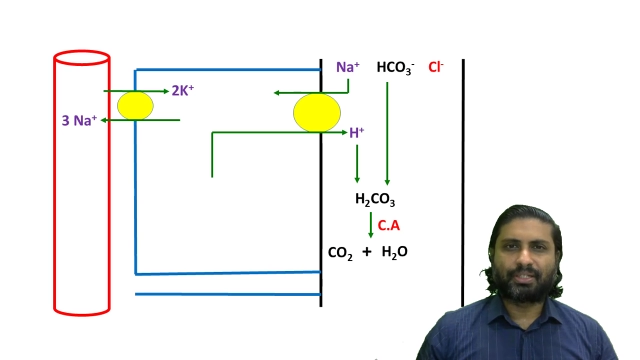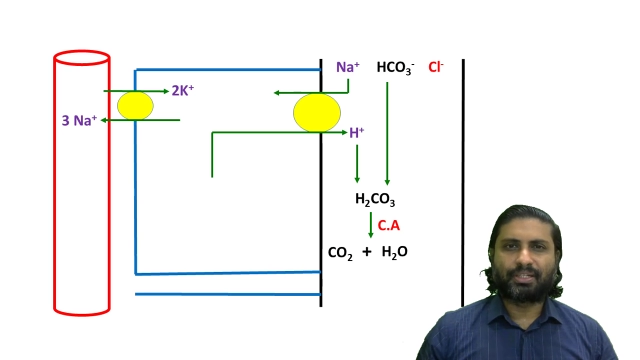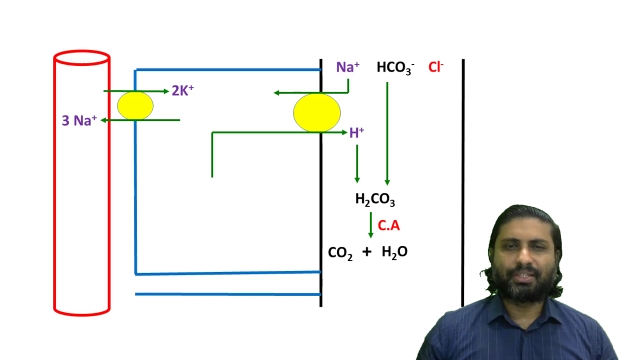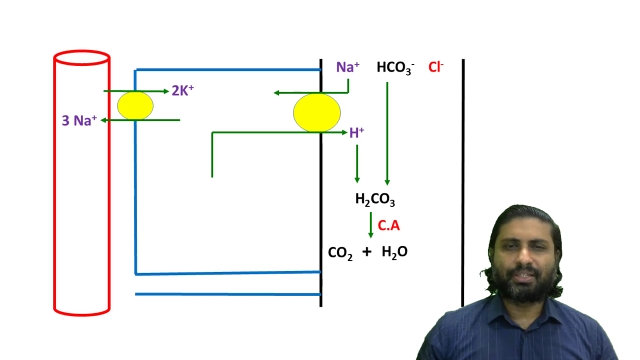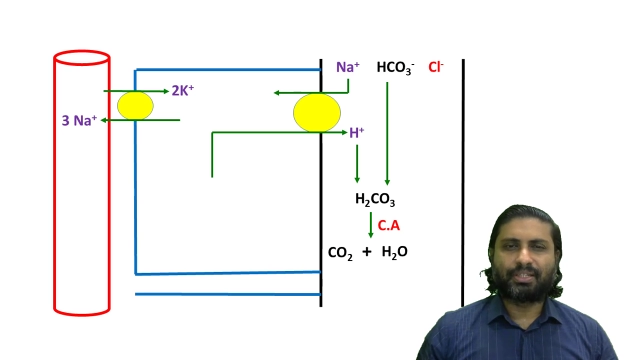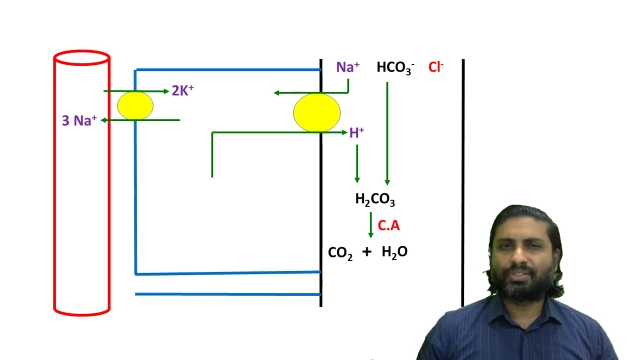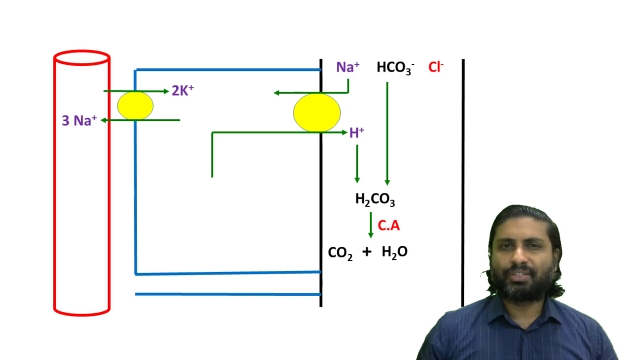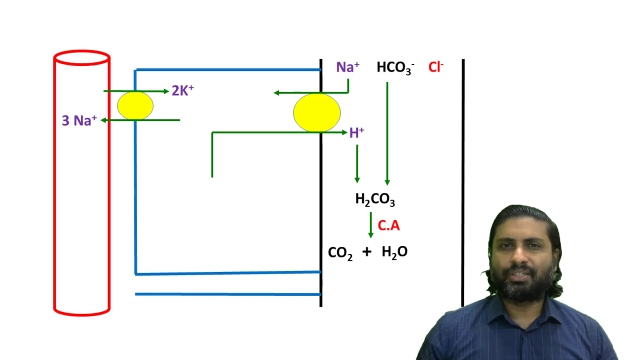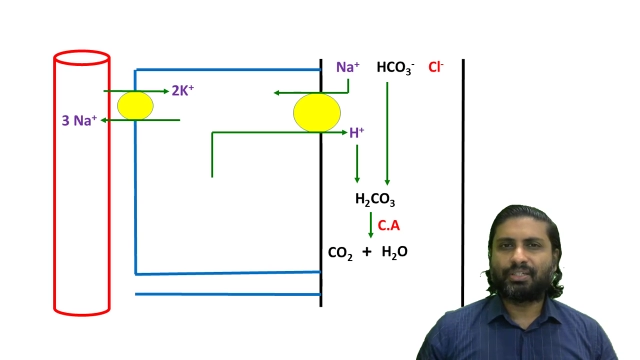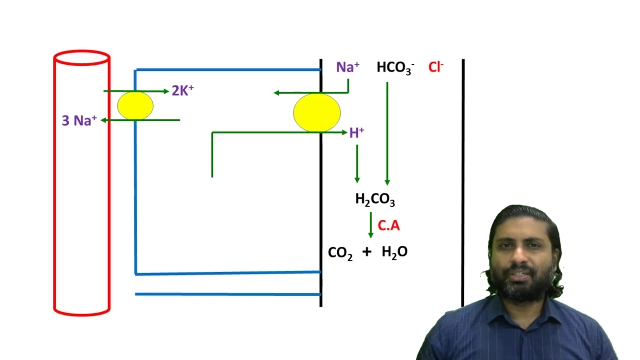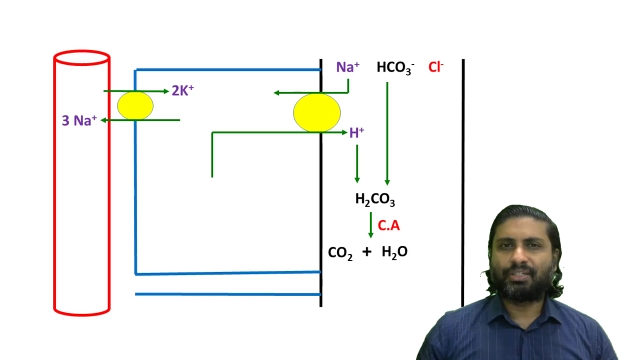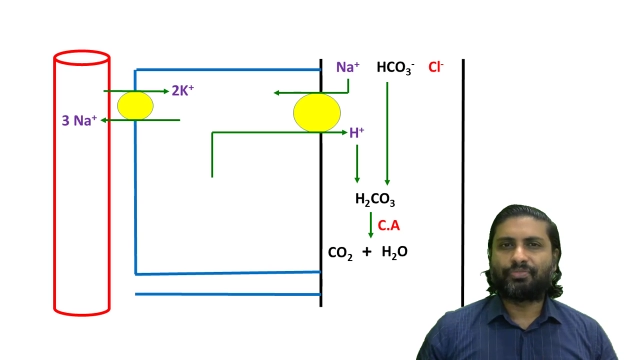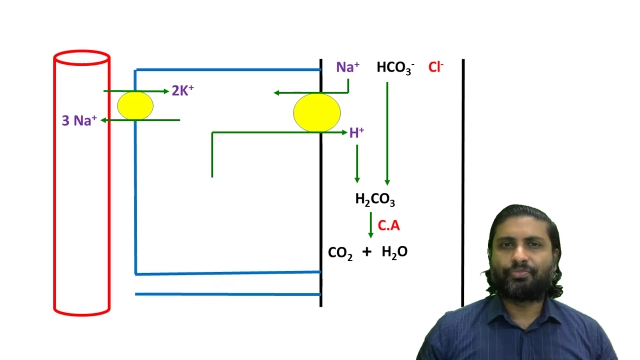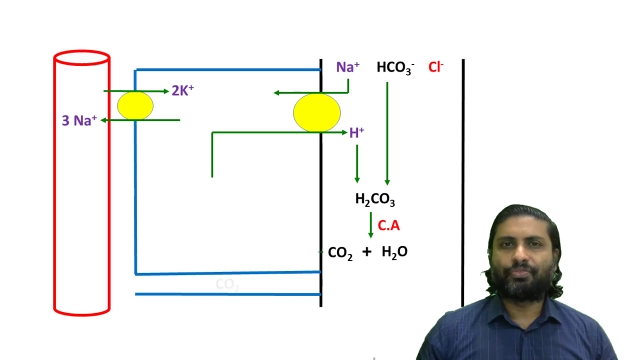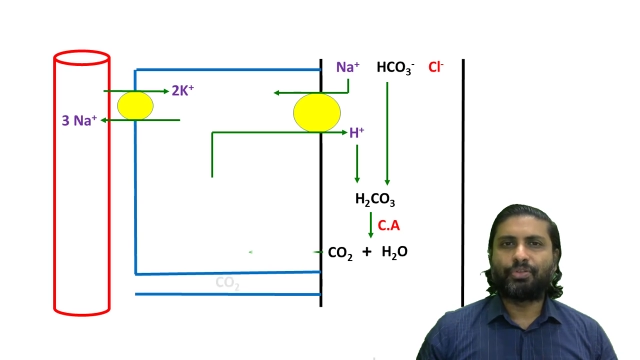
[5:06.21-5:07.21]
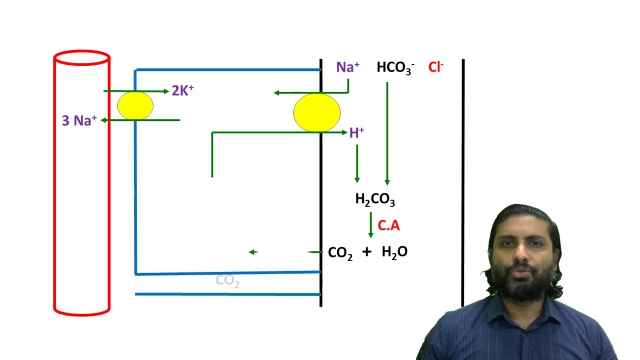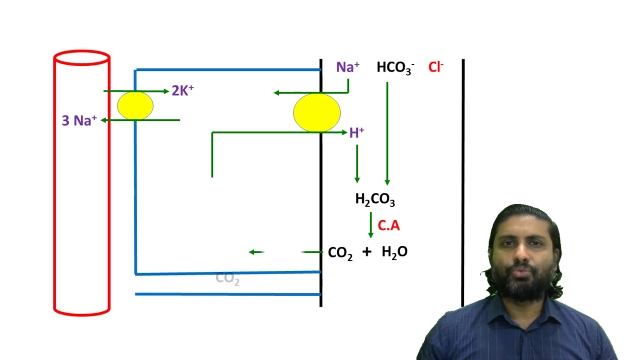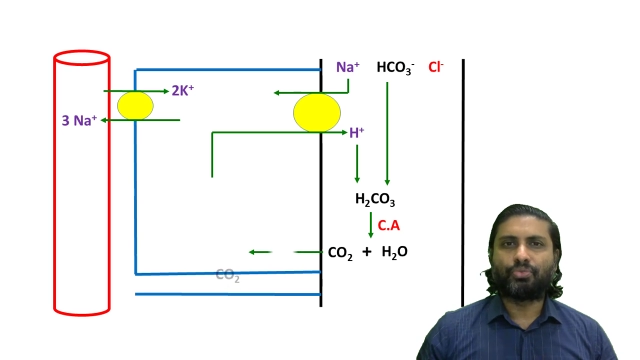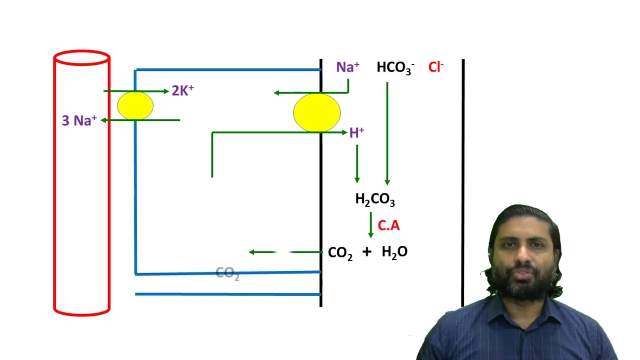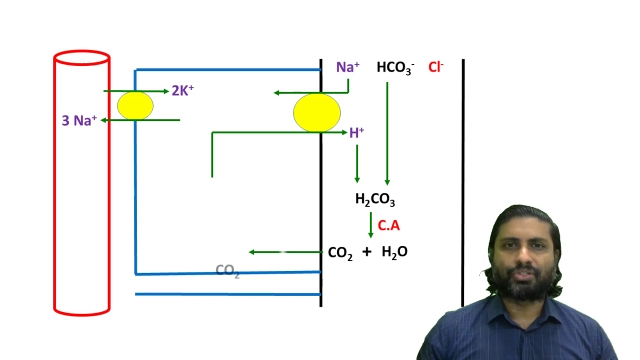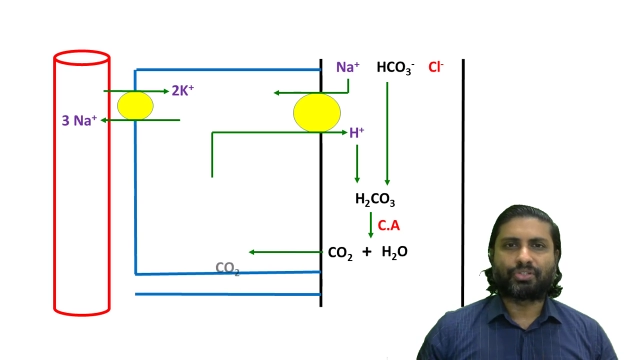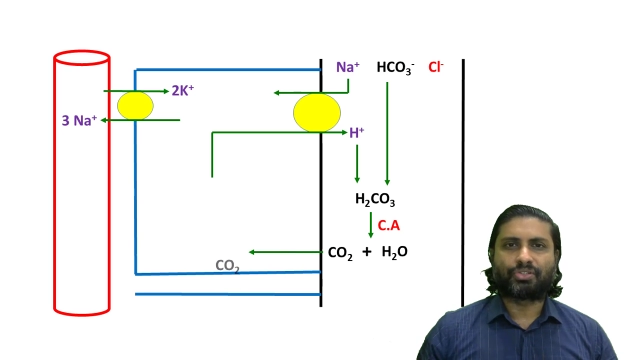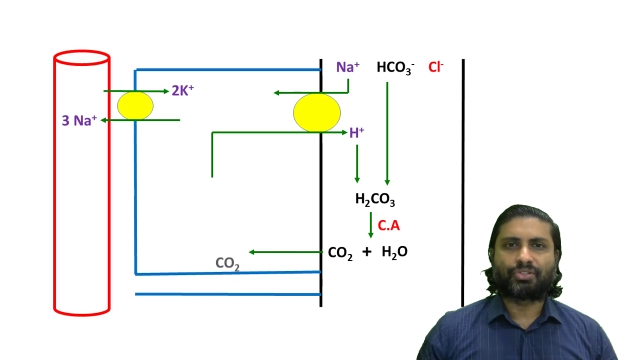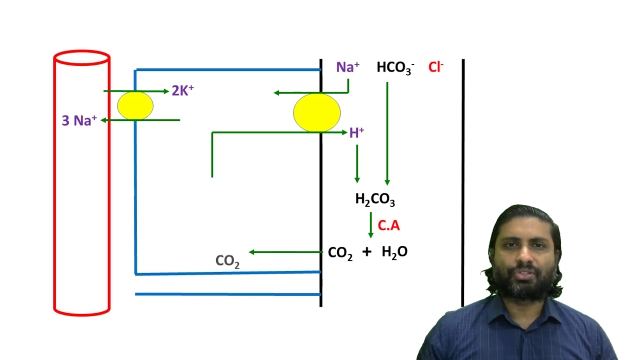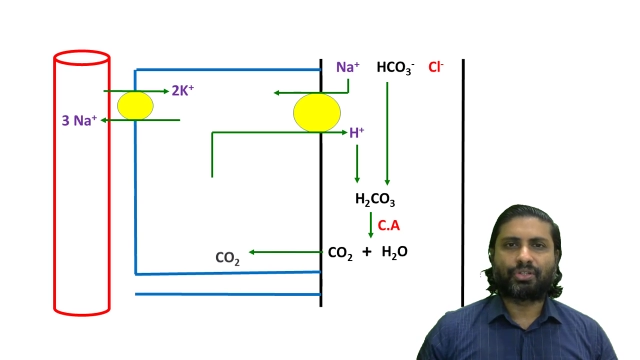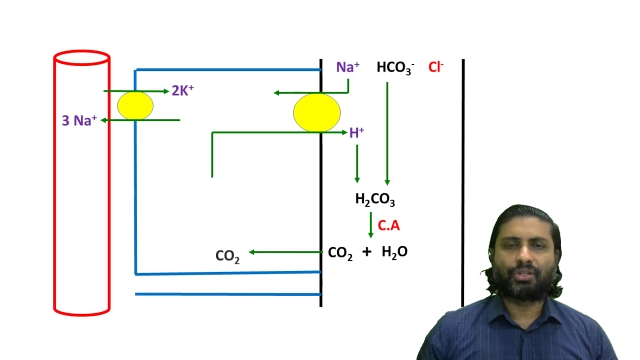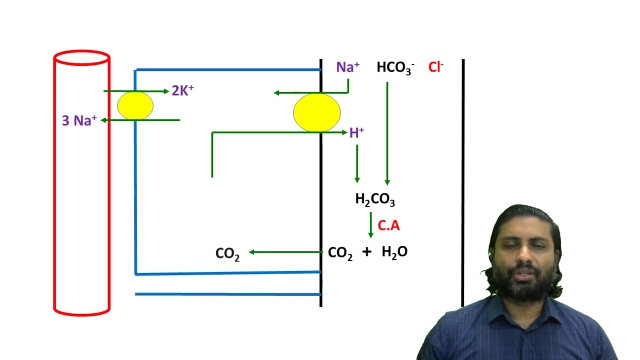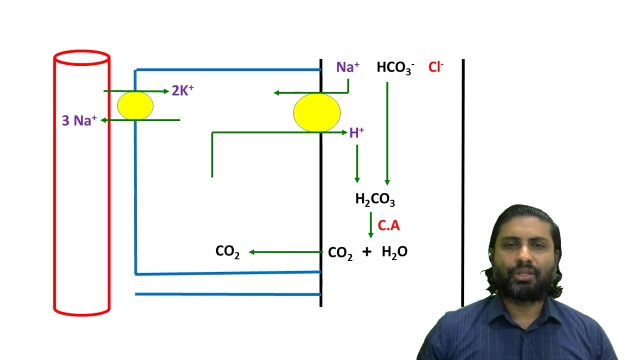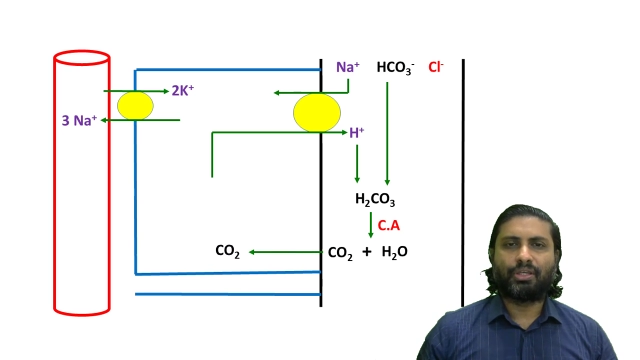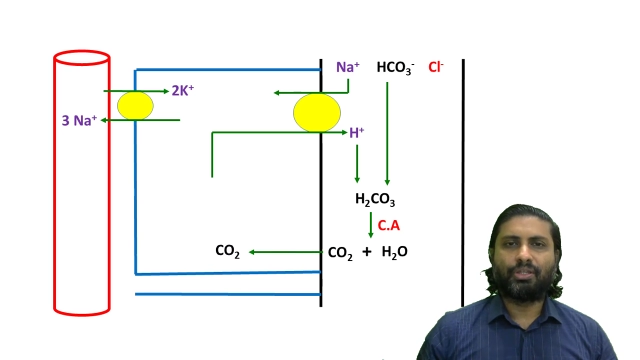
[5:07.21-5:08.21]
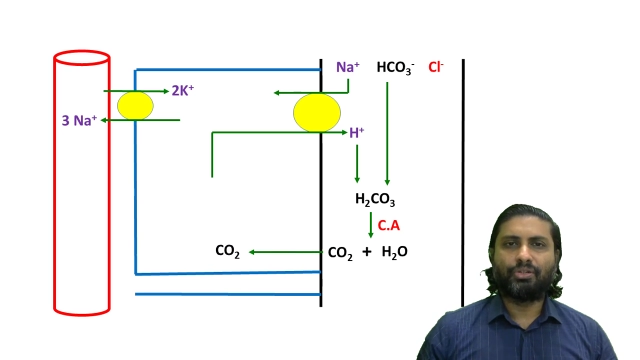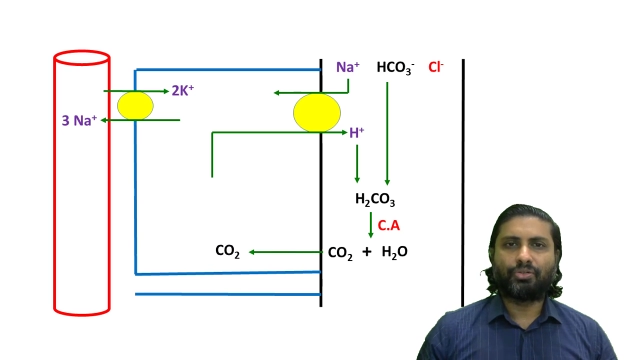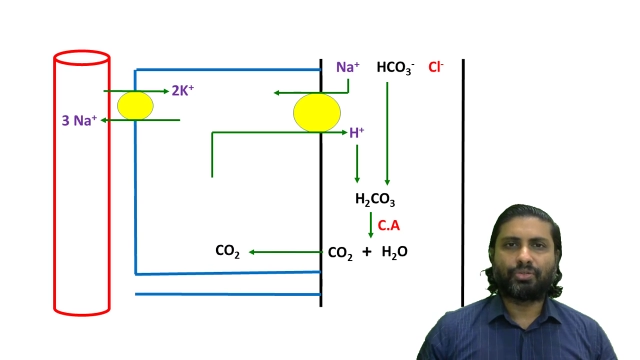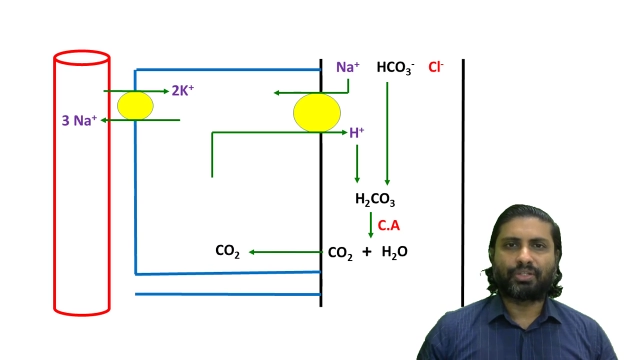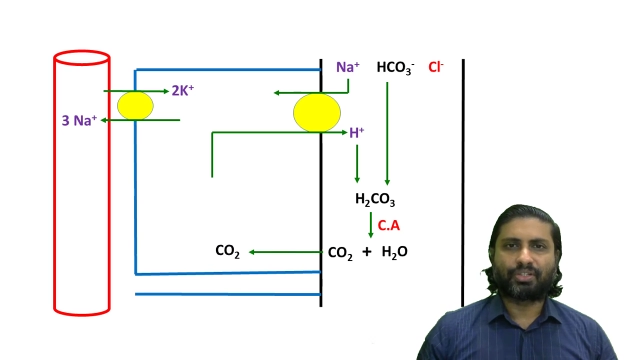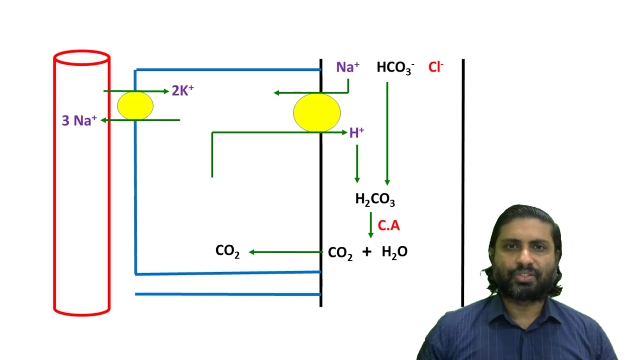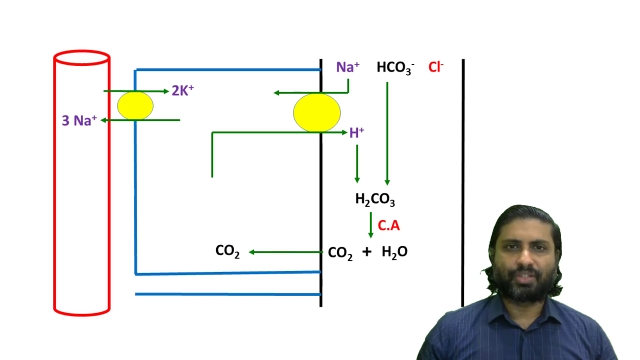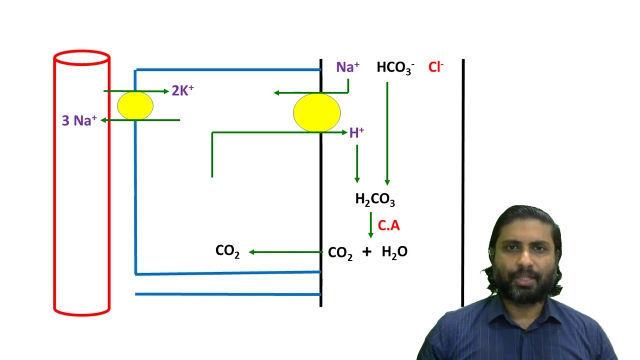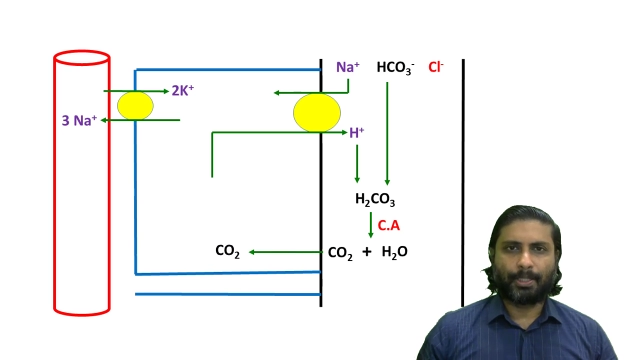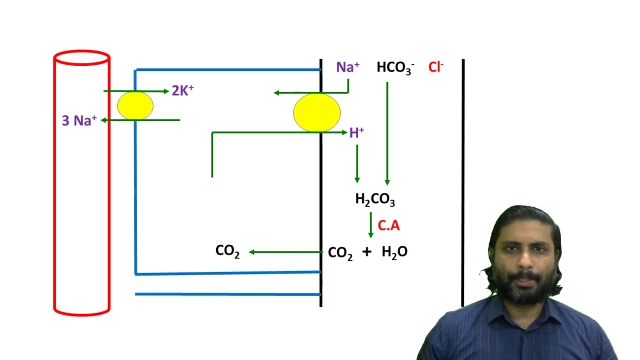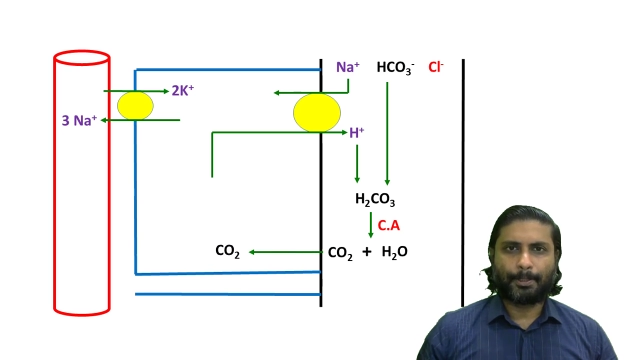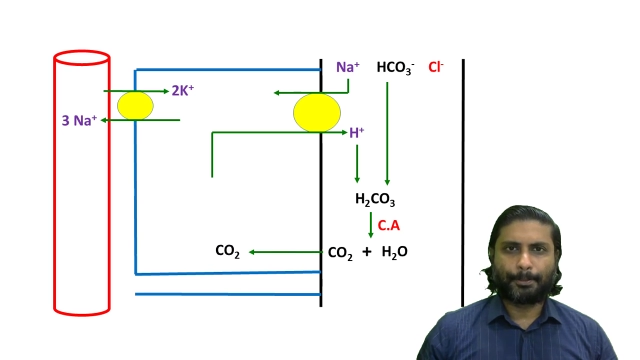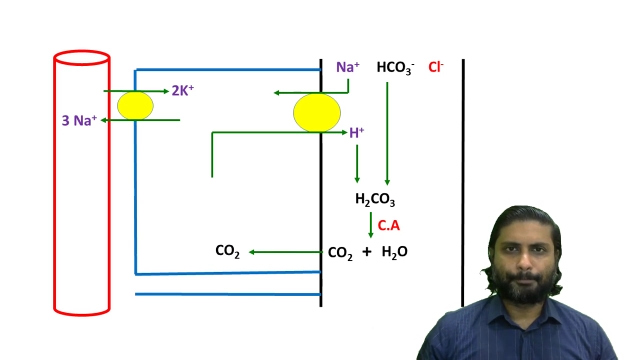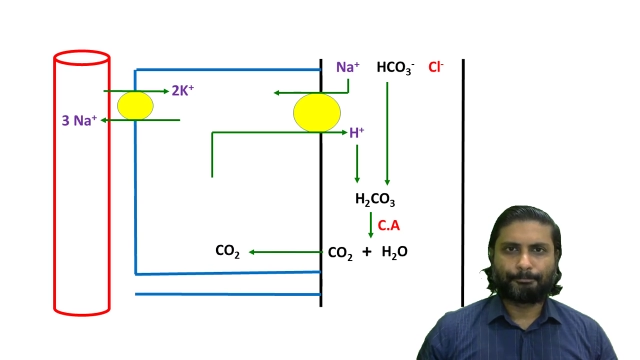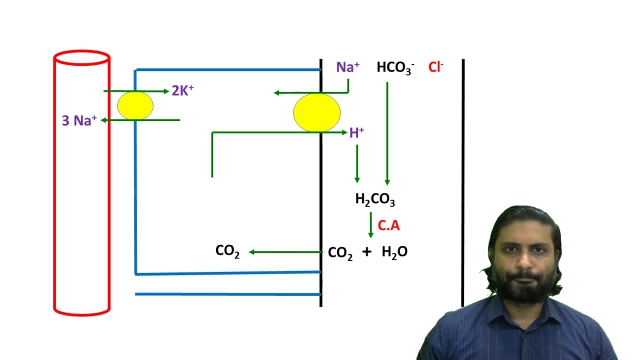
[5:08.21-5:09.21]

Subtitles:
it easily diffuses into the cell.